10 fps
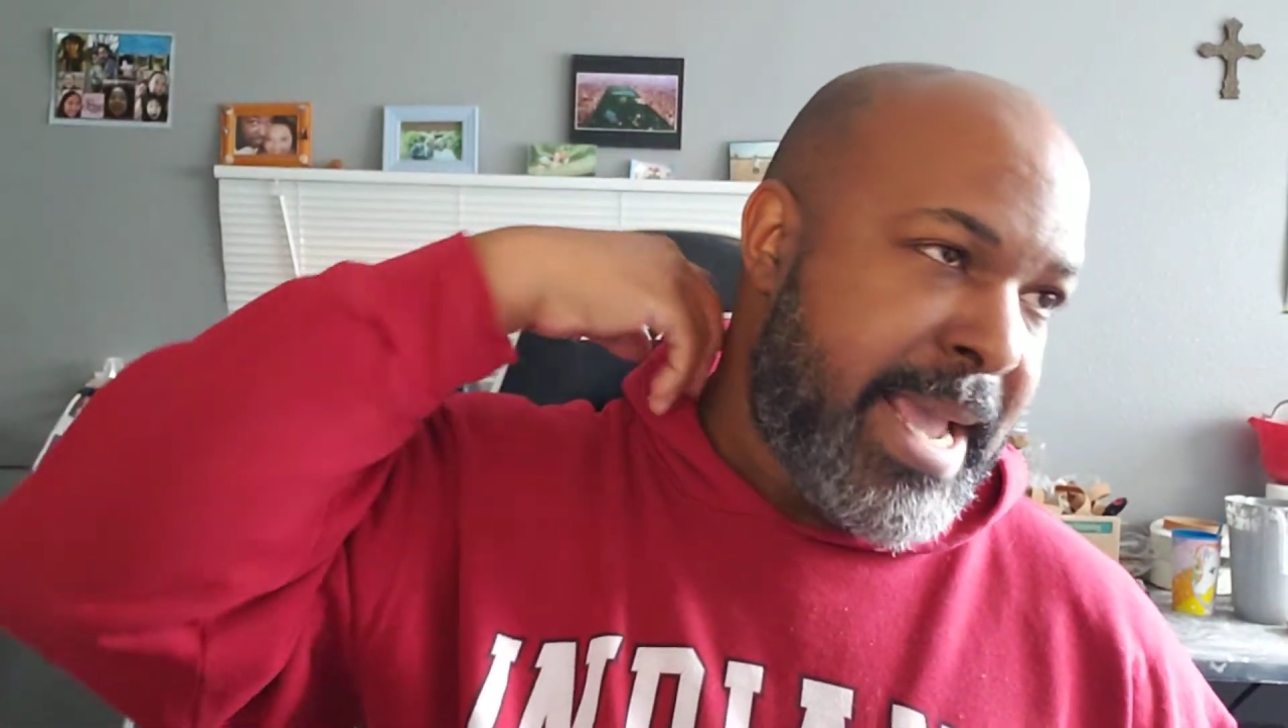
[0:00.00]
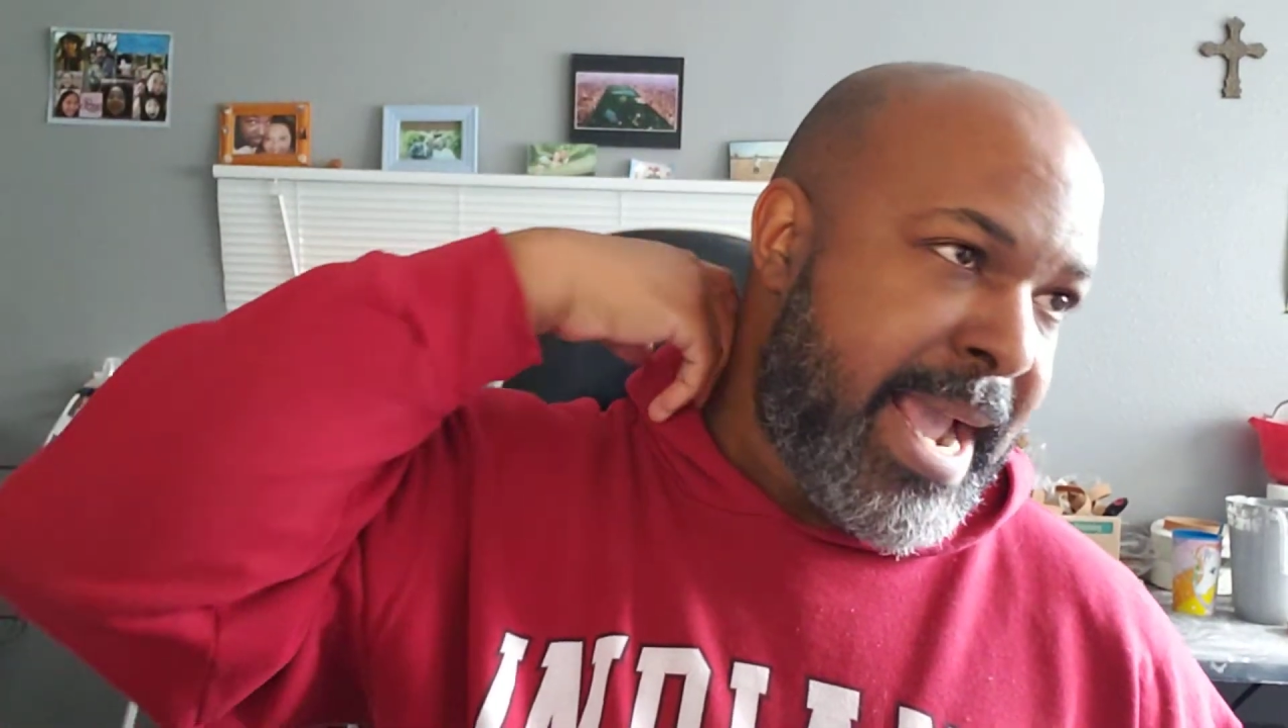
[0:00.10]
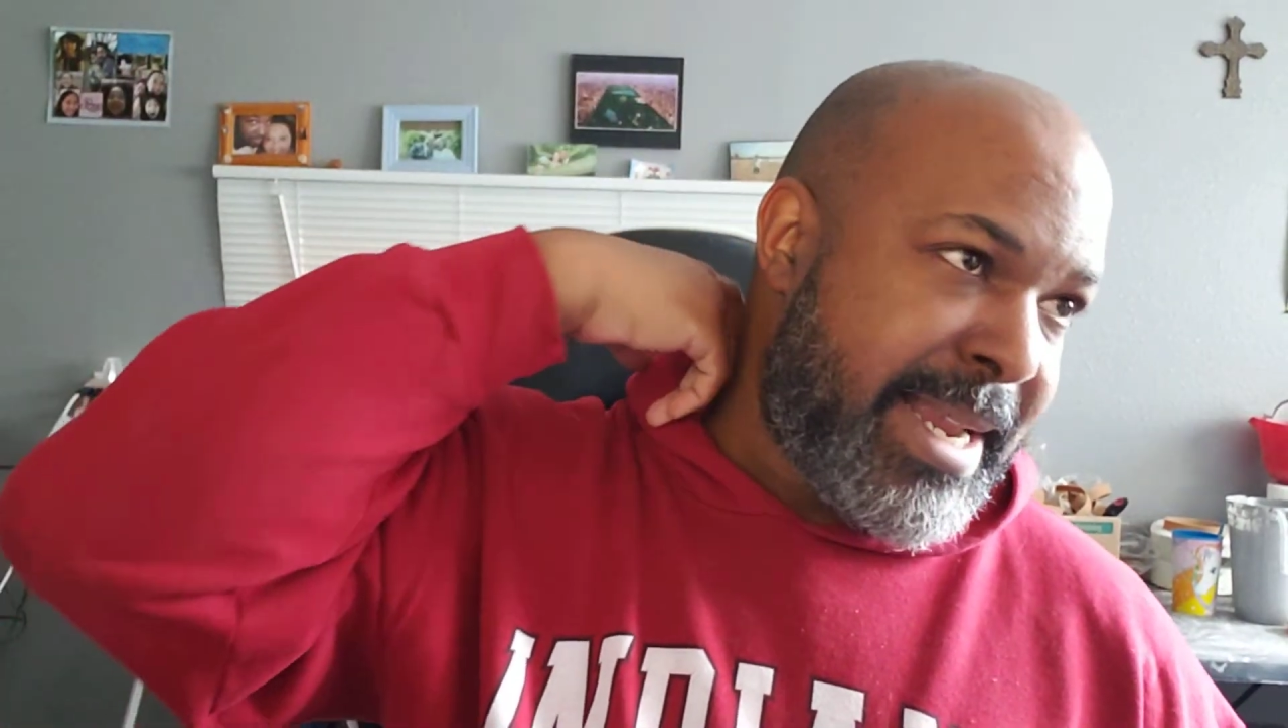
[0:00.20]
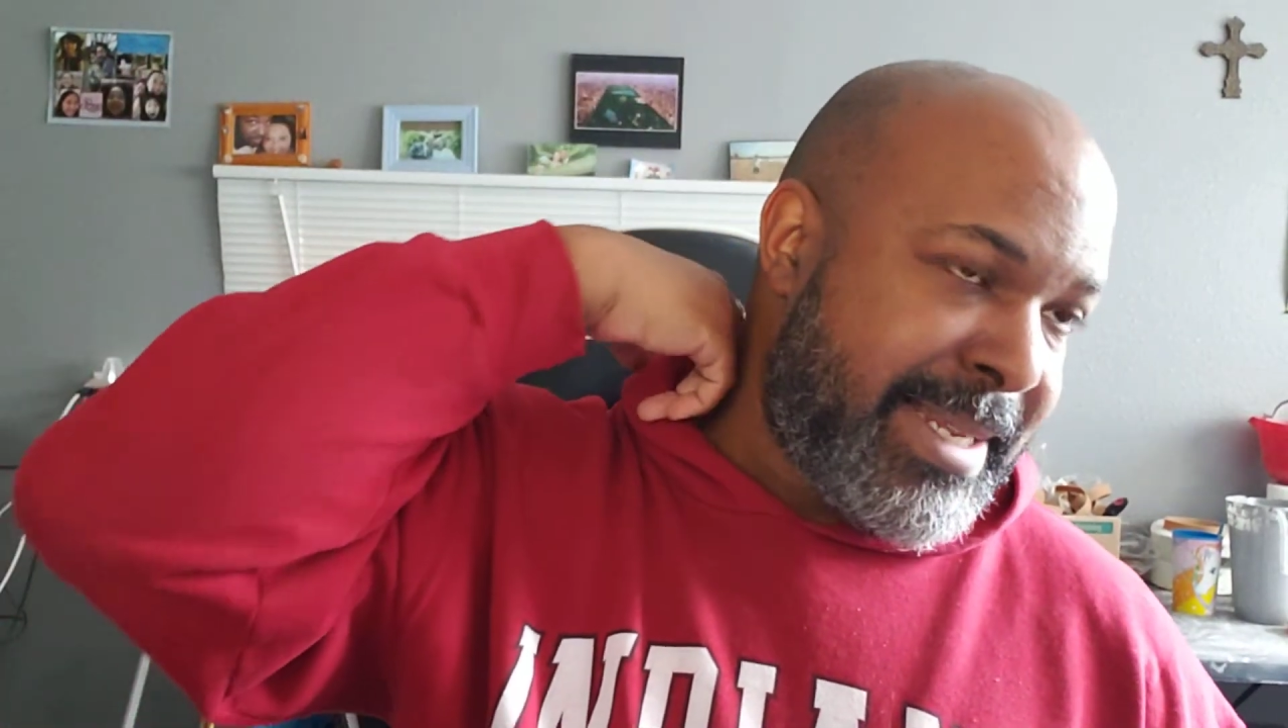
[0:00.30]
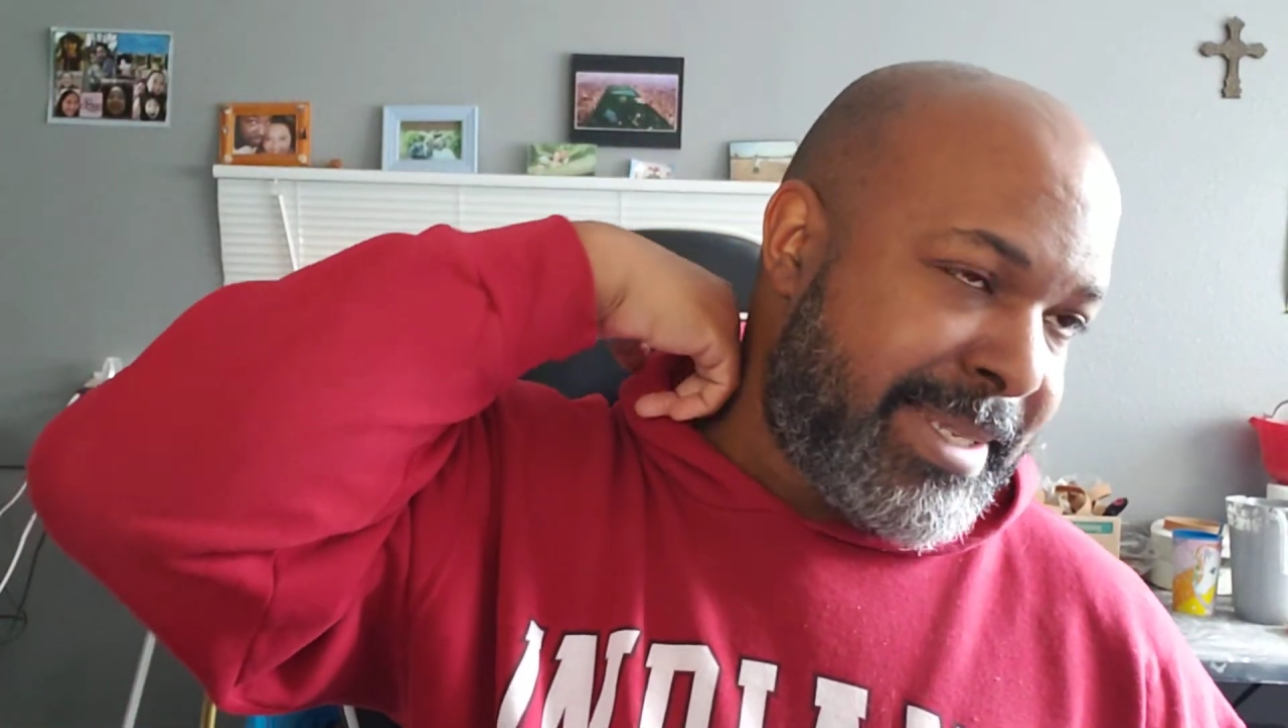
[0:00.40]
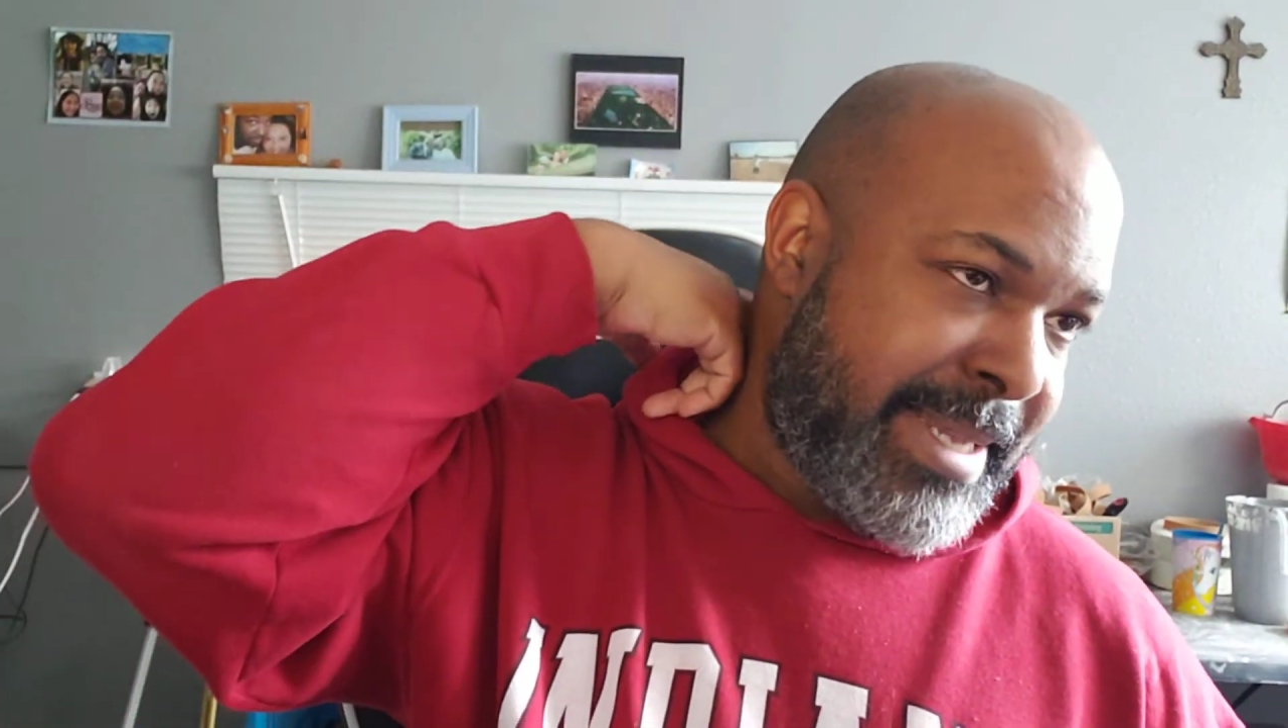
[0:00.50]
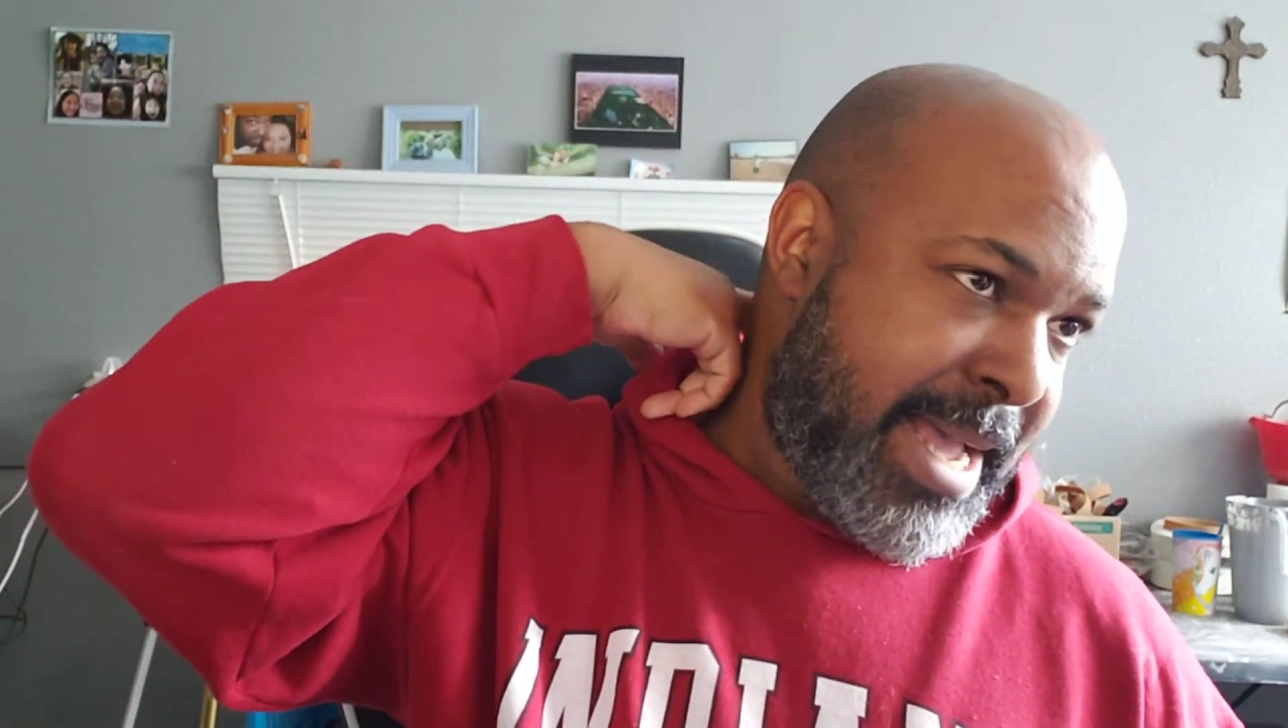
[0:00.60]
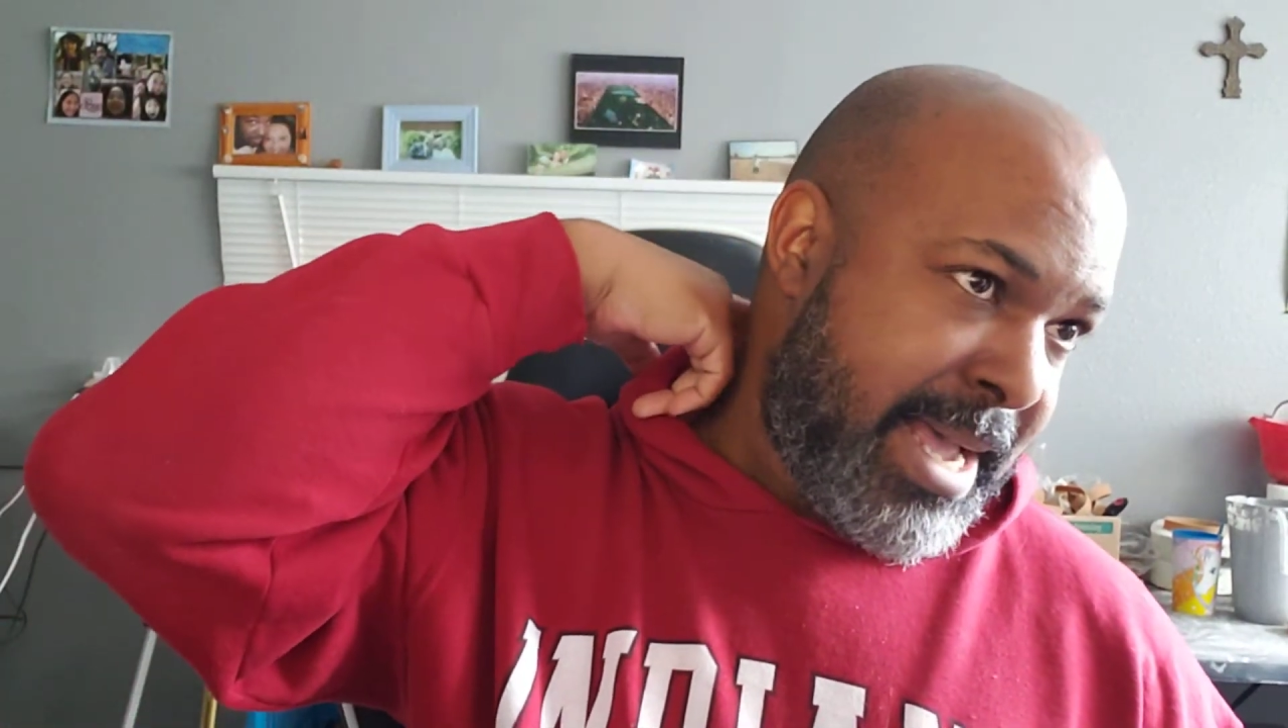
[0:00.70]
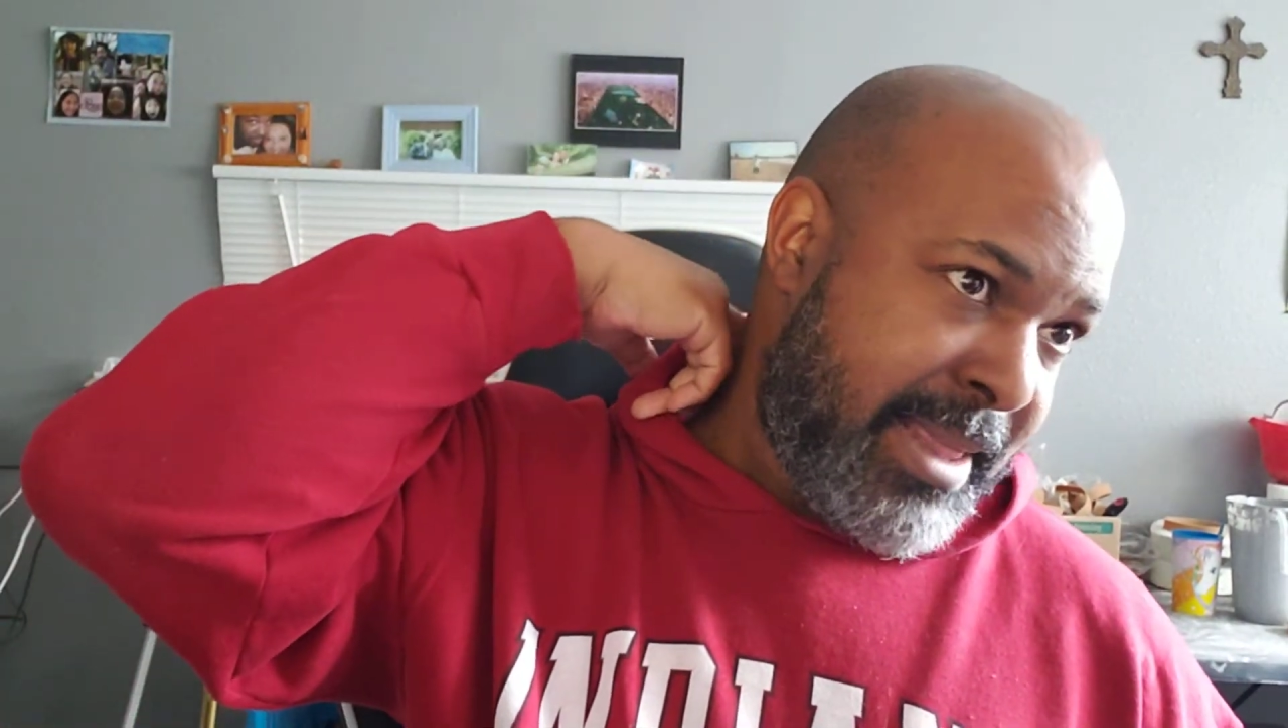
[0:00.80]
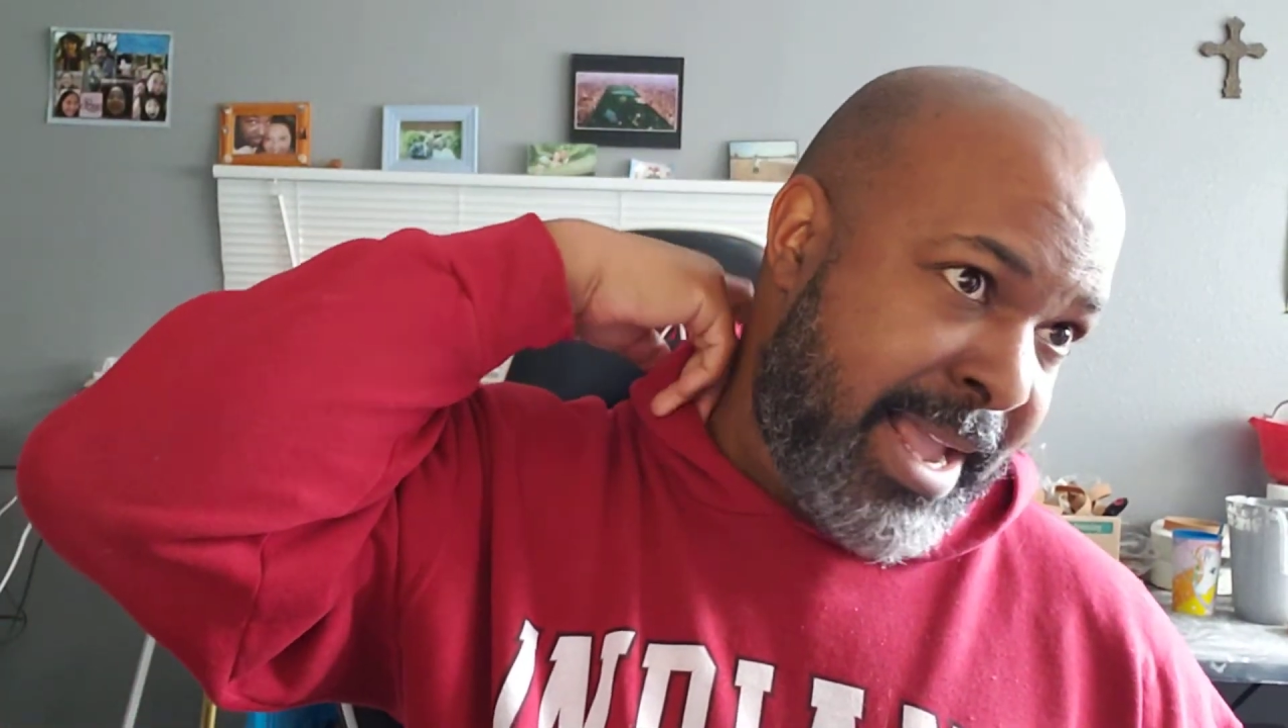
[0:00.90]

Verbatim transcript: And it's not